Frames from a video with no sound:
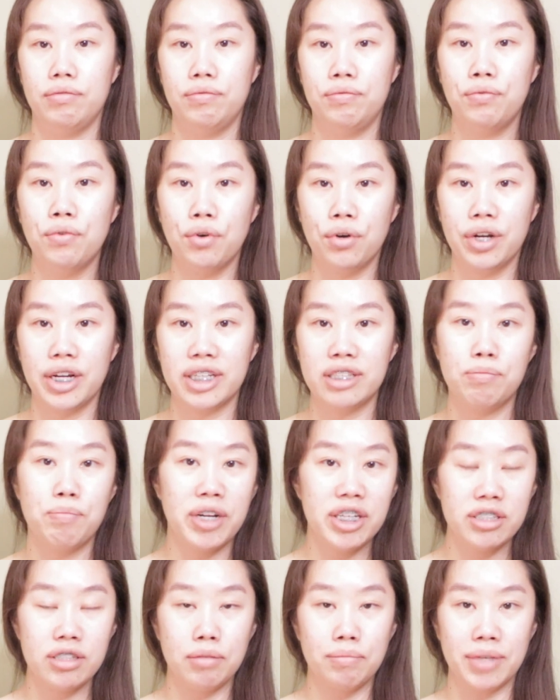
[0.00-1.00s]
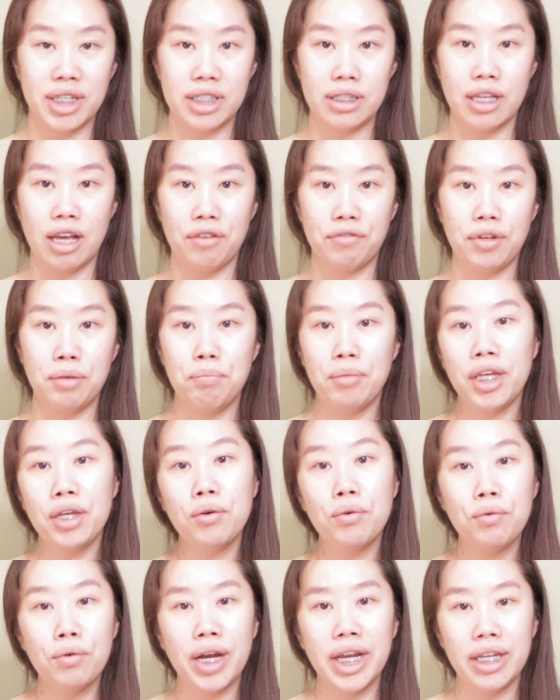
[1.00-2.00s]
for expressing myself and
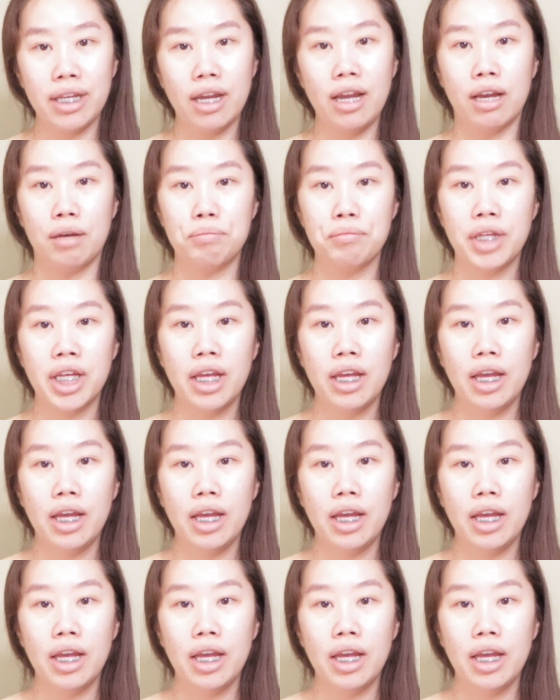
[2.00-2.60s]
being who I am.